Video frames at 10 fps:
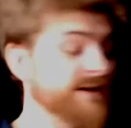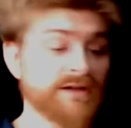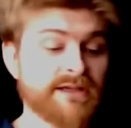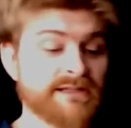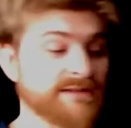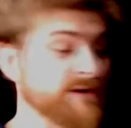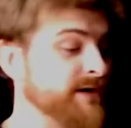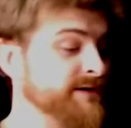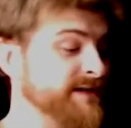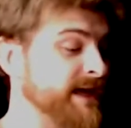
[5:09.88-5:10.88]
It's
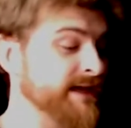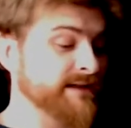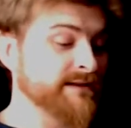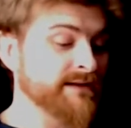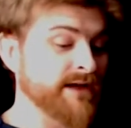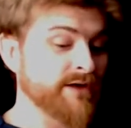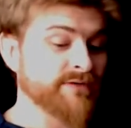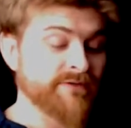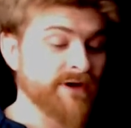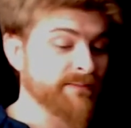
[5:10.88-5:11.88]
not set in,
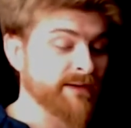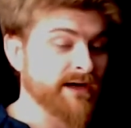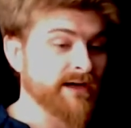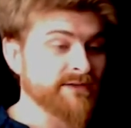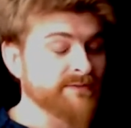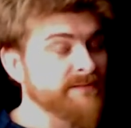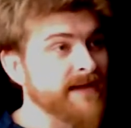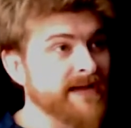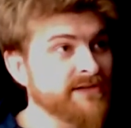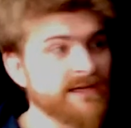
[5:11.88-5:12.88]
the far past with
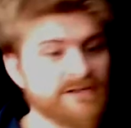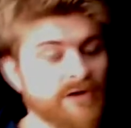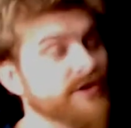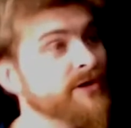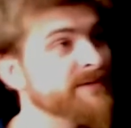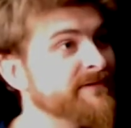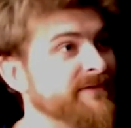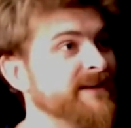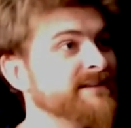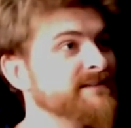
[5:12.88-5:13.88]
magic. It's not an urban
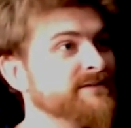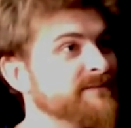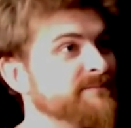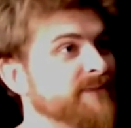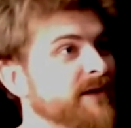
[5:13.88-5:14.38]
fantasy or some